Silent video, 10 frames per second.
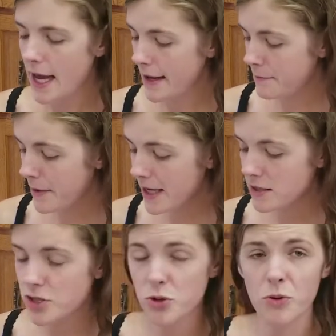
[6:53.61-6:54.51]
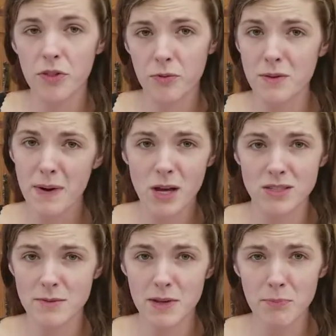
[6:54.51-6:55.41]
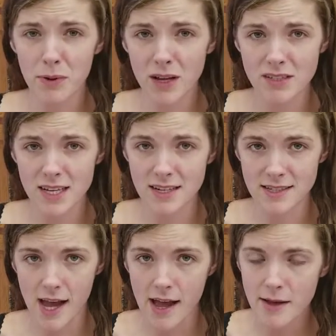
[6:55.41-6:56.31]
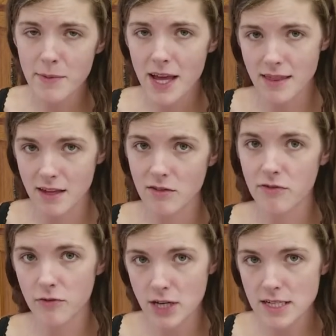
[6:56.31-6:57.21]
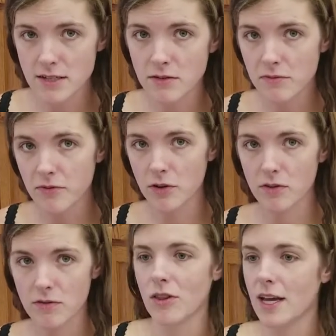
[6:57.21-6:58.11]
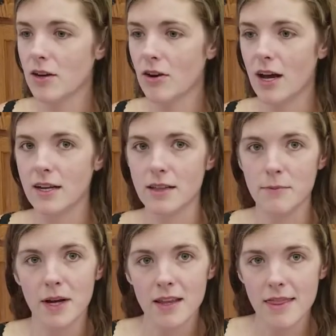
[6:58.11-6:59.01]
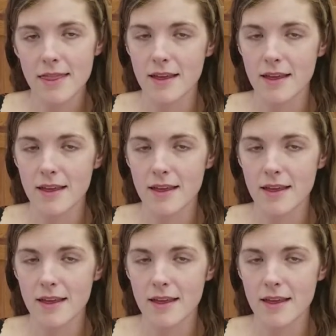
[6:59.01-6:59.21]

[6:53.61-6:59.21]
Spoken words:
and make 2 or 3 pounds of meatballs at a time and then freeze them for later on in the month,